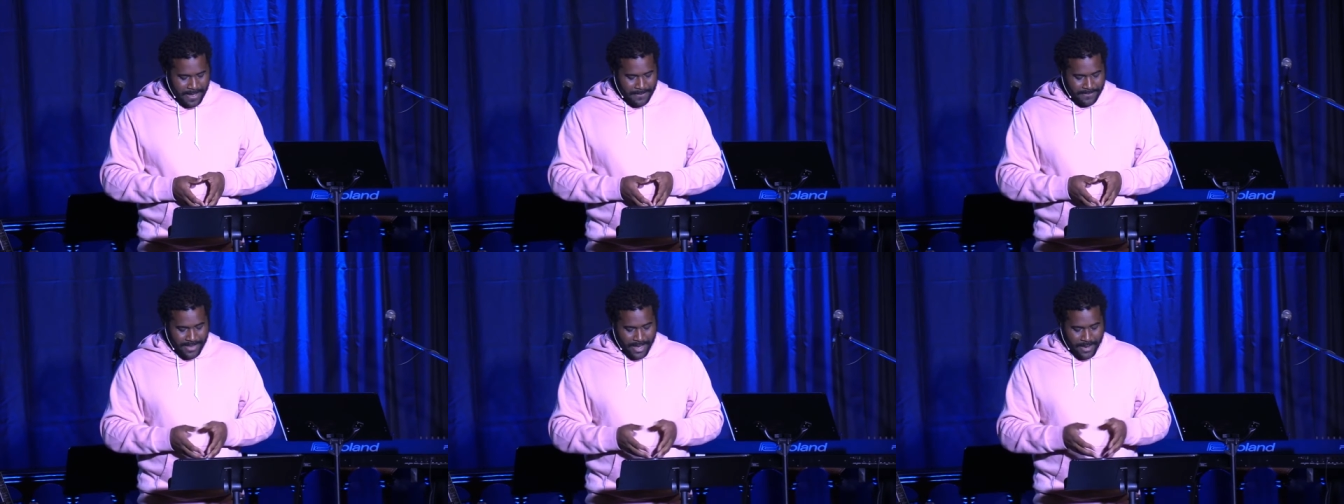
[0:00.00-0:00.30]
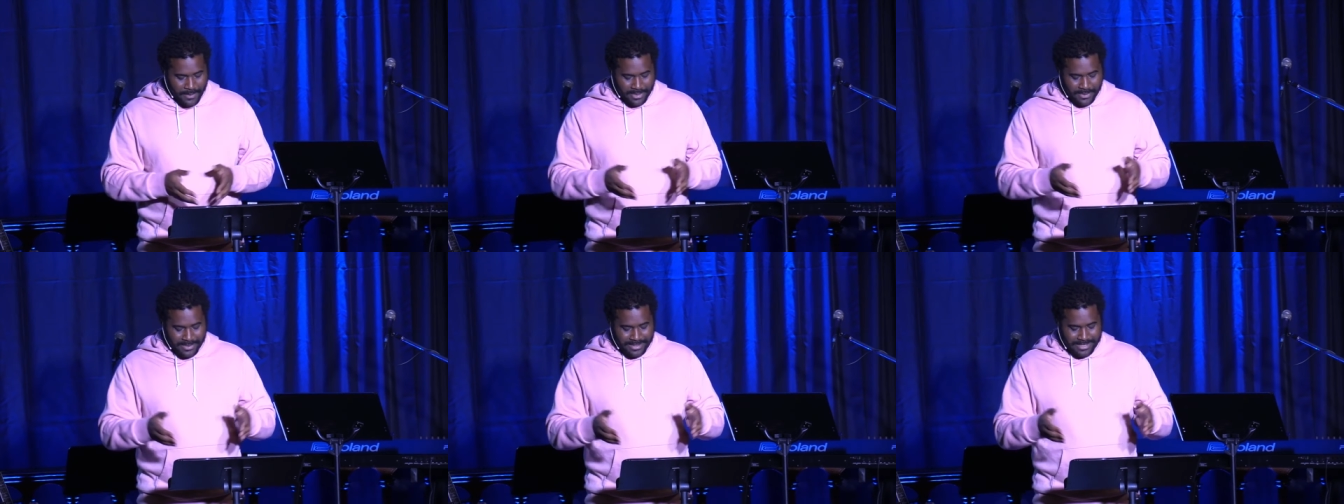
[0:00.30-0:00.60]
Now,
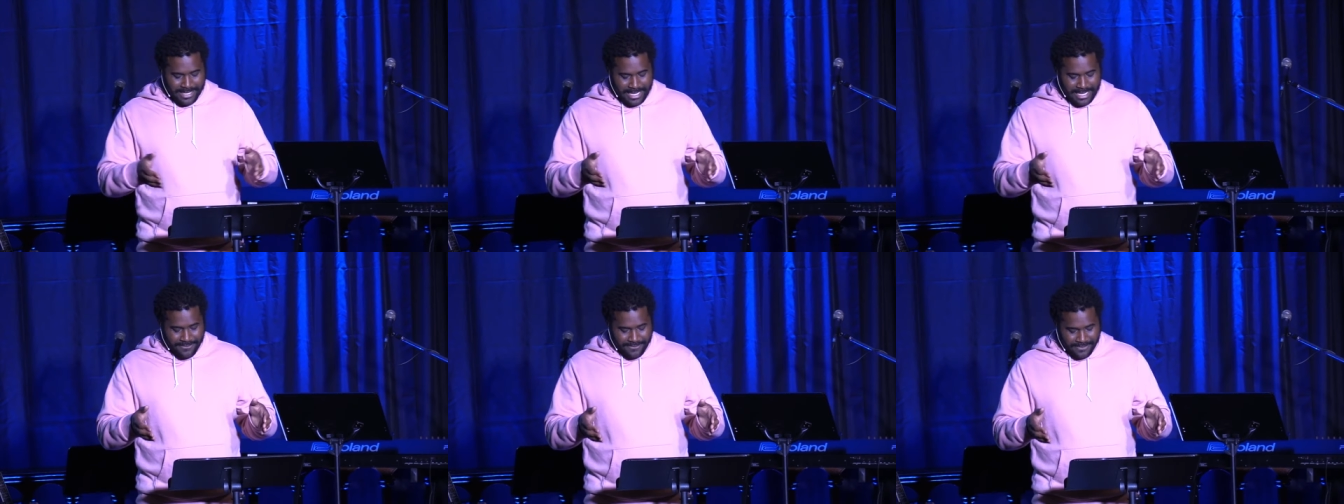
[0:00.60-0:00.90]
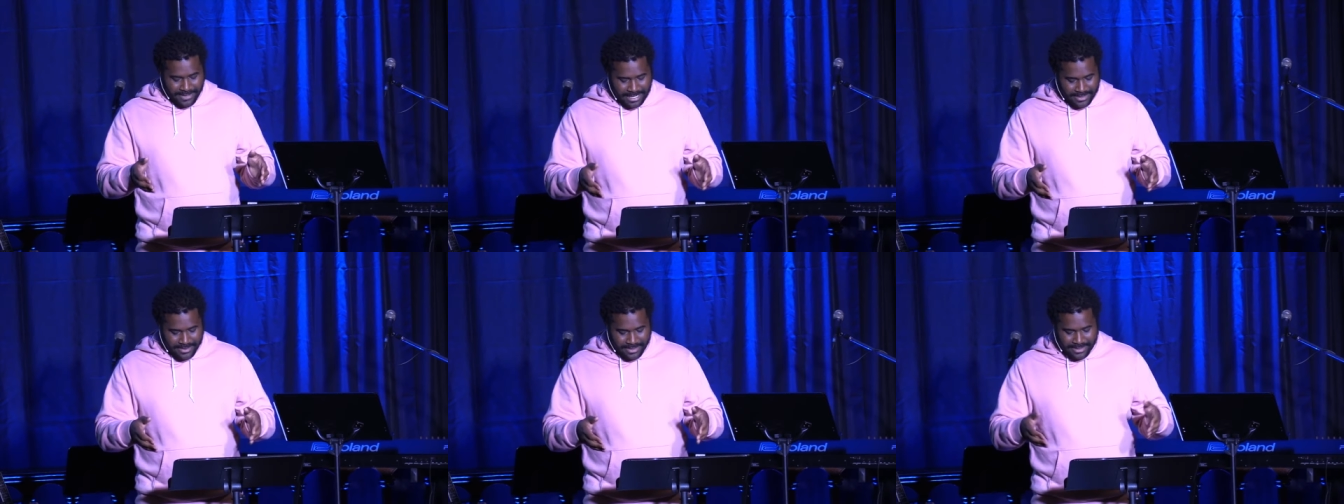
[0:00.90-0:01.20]
when it was
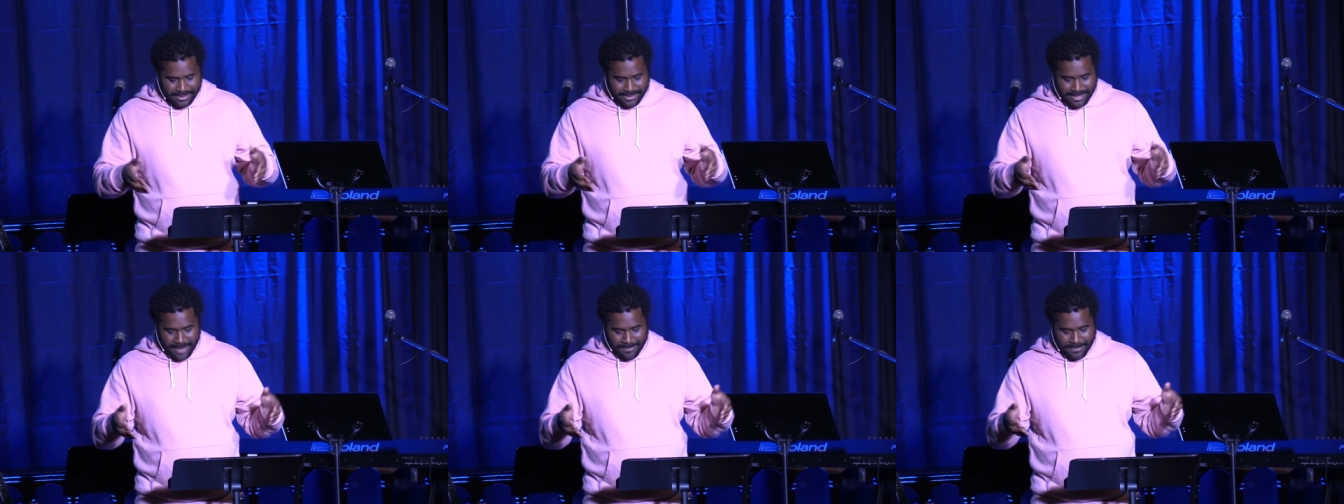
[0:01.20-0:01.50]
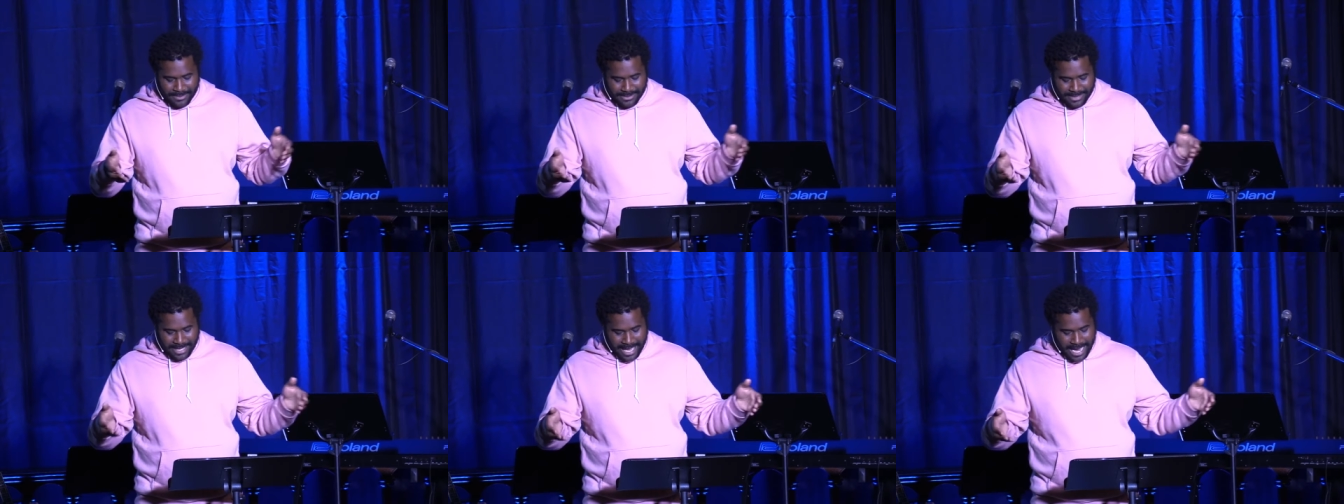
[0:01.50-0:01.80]
evening, the
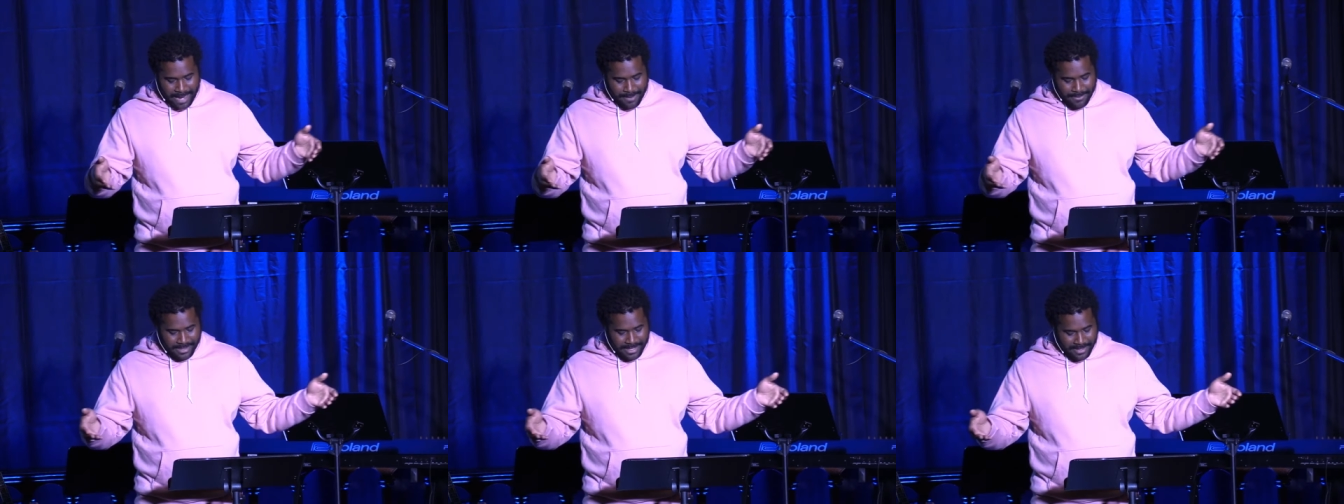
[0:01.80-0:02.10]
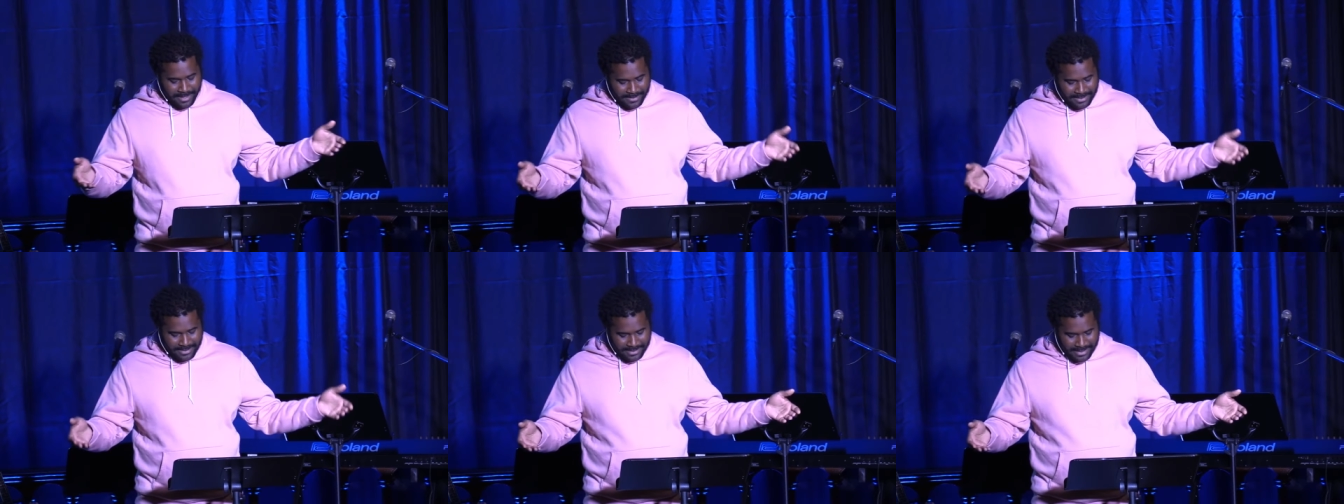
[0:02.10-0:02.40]
disciples came to
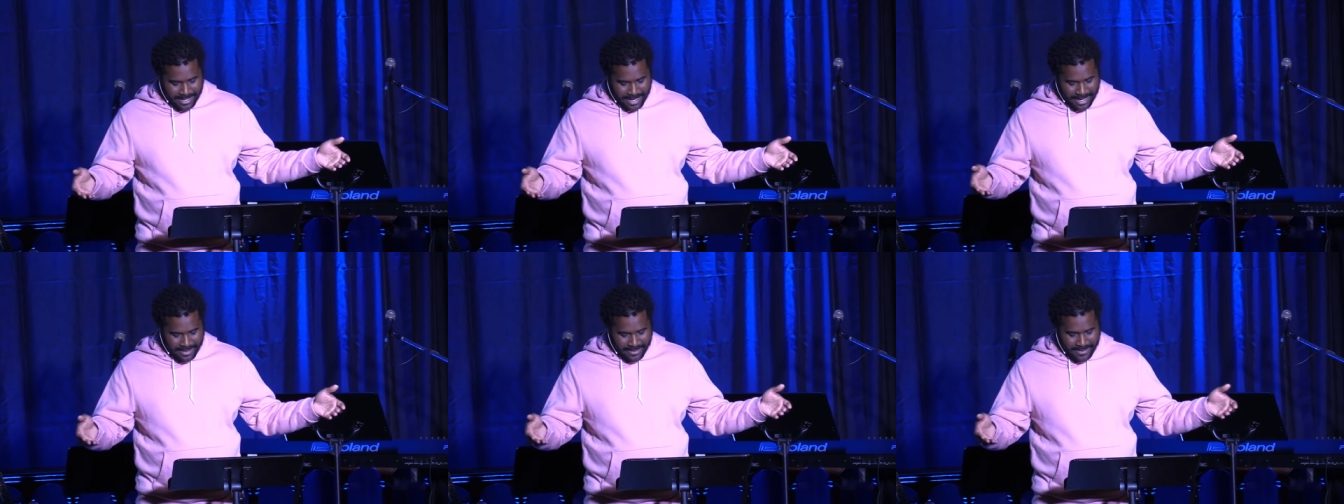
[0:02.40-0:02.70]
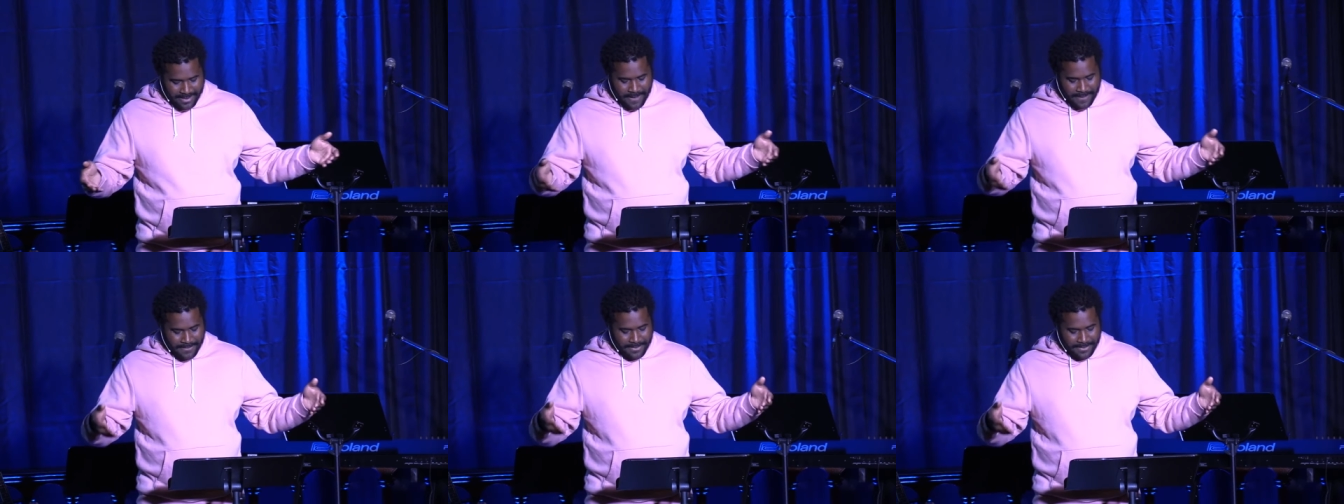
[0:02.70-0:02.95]
him and said,